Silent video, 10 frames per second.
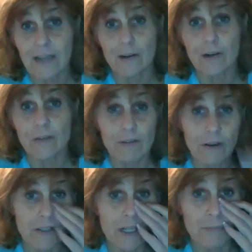I don't know if you've
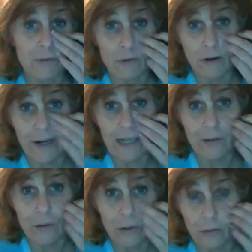ever done it before in high
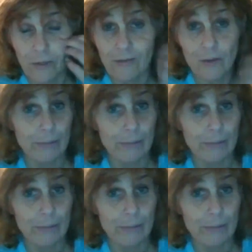school or whatever,